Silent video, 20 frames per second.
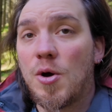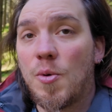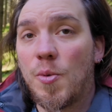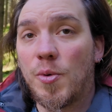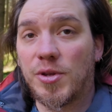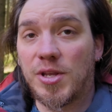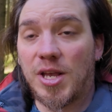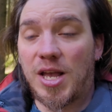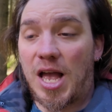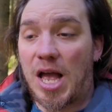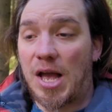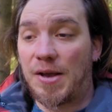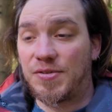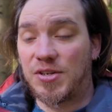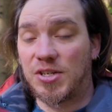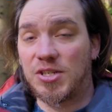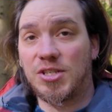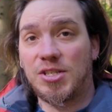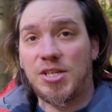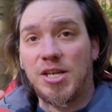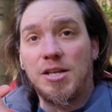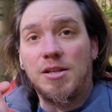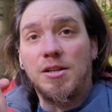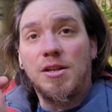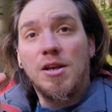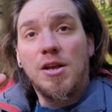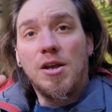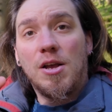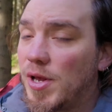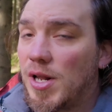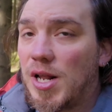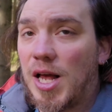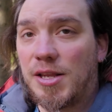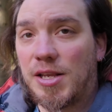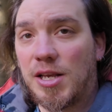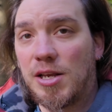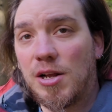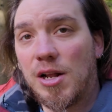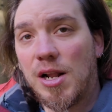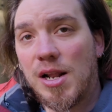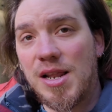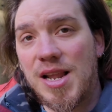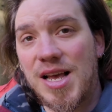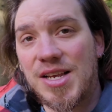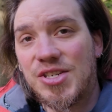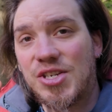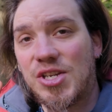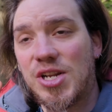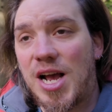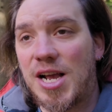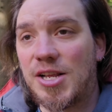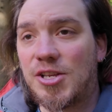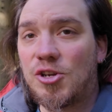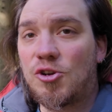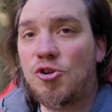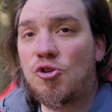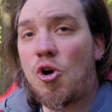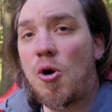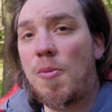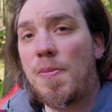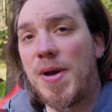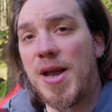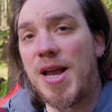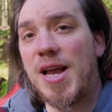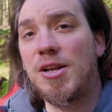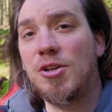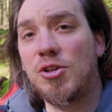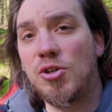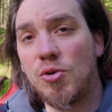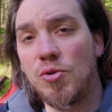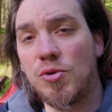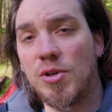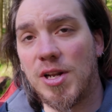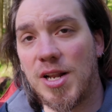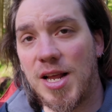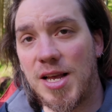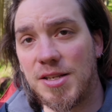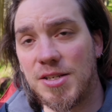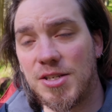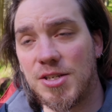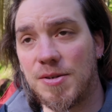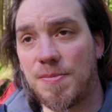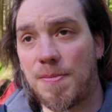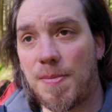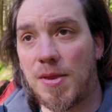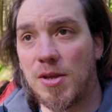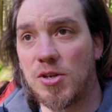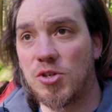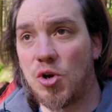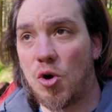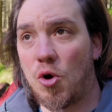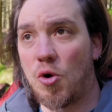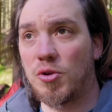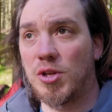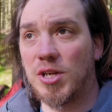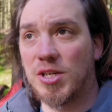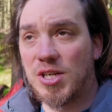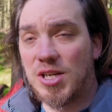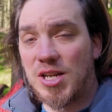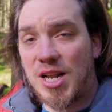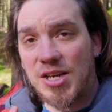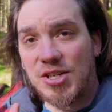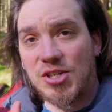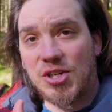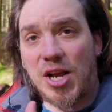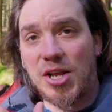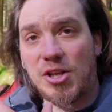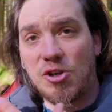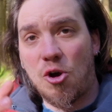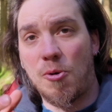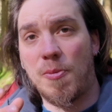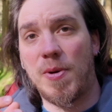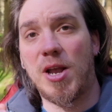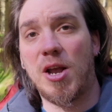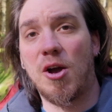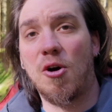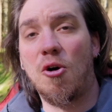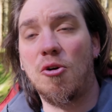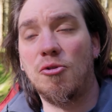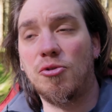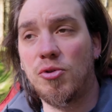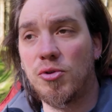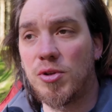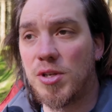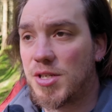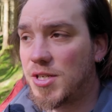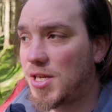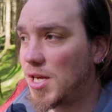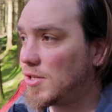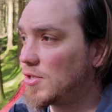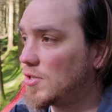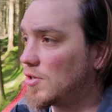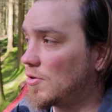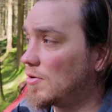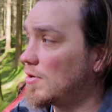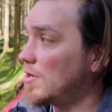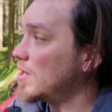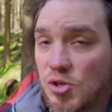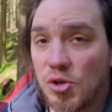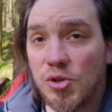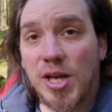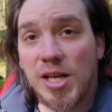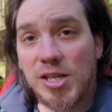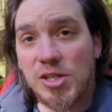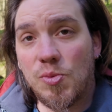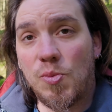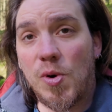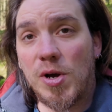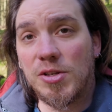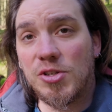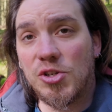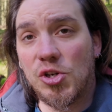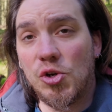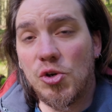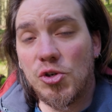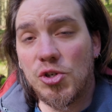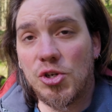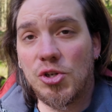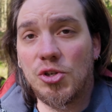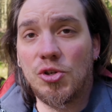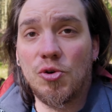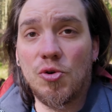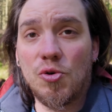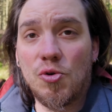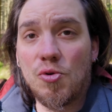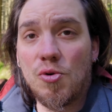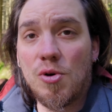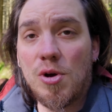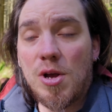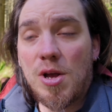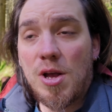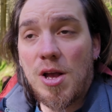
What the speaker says: with the f16, we're letting less light come into the lens. So this less light coming onto the sensor. So that's one solution to